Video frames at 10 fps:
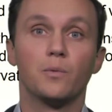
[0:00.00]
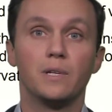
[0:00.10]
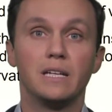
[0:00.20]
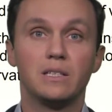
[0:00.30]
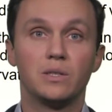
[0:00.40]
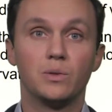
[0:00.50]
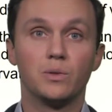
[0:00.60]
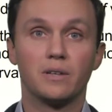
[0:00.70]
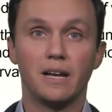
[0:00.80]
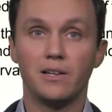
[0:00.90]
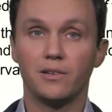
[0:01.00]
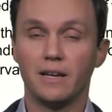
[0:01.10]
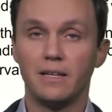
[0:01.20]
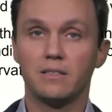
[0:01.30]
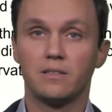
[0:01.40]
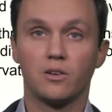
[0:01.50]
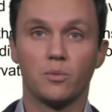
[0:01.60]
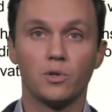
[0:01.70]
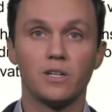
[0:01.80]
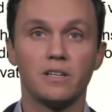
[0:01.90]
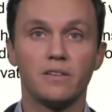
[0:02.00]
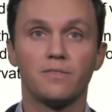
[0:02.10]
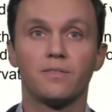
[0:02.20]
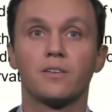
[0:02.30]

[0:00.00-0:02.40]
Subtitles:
we need to calculate the cumulative